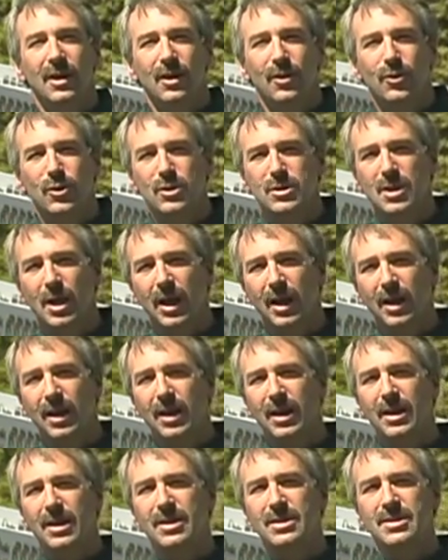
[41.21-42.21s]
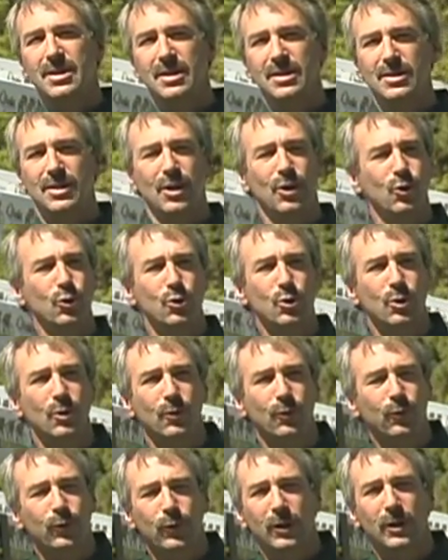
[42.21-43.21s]
The second is that you
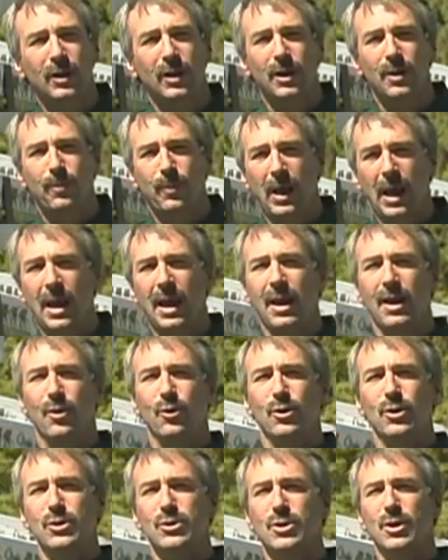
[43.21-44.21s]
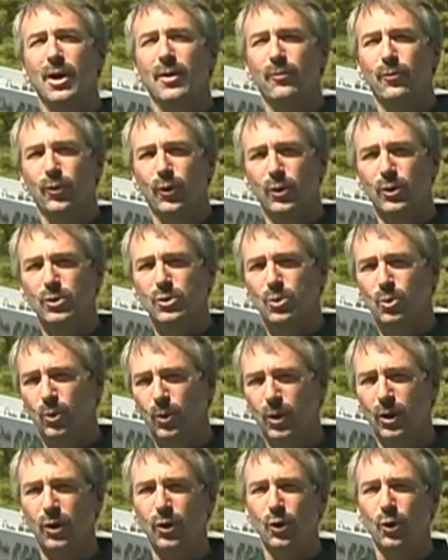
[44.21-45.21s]
shouldn't feel any pain or discomfort
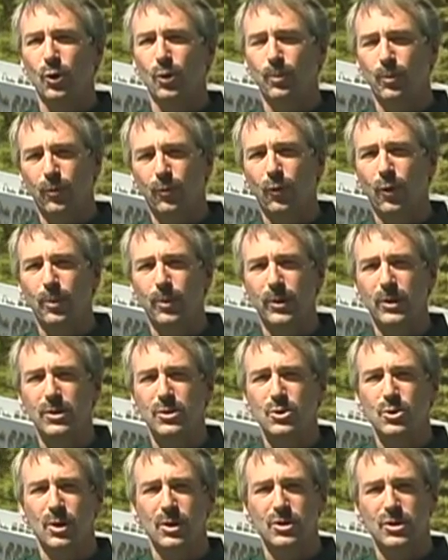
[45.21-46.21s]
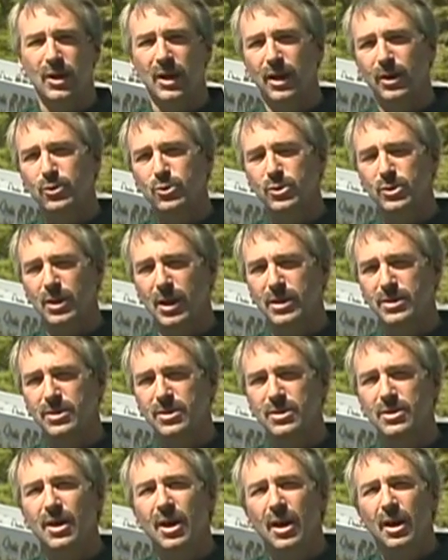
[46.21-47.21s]
when you're performing these stretching
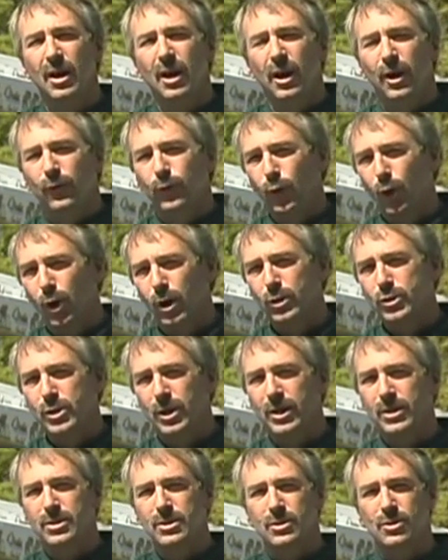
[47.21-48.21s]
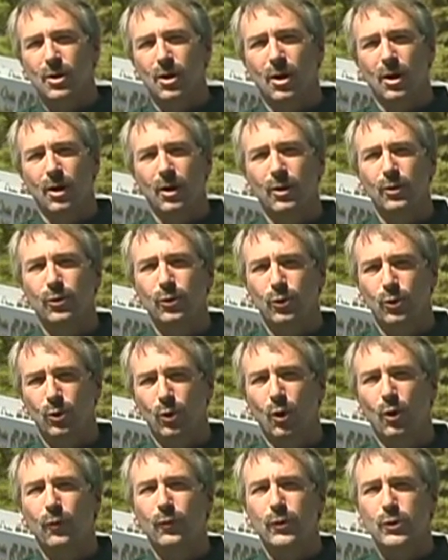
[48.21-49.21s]
exercises. If you are, chances are you're
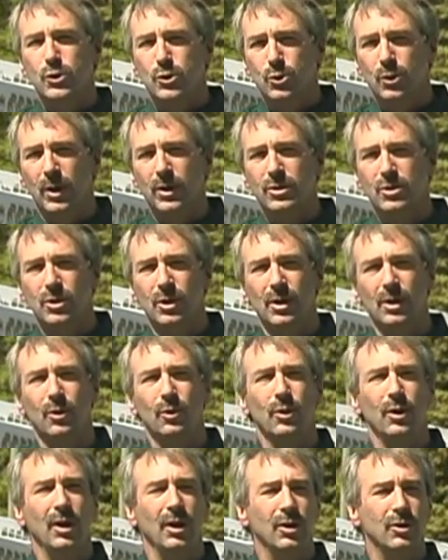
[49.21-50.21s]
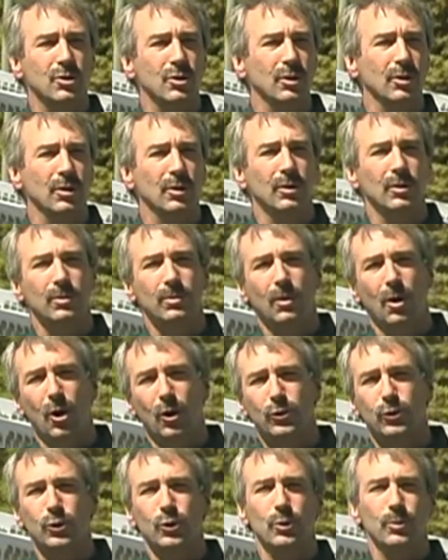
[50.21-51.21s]
overstretching or need to
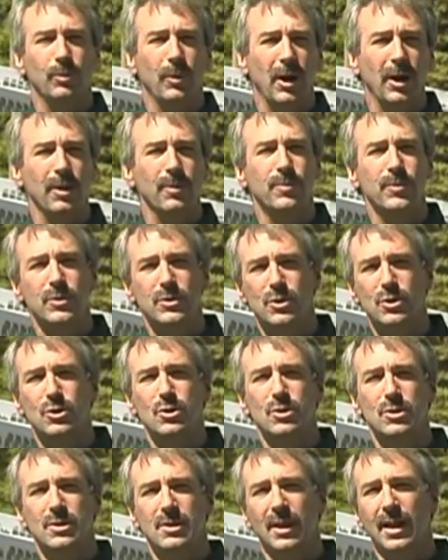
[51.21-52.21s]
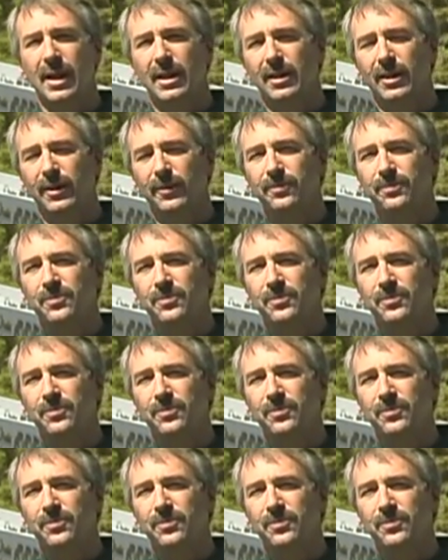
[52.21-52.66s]
alter your body position slightly.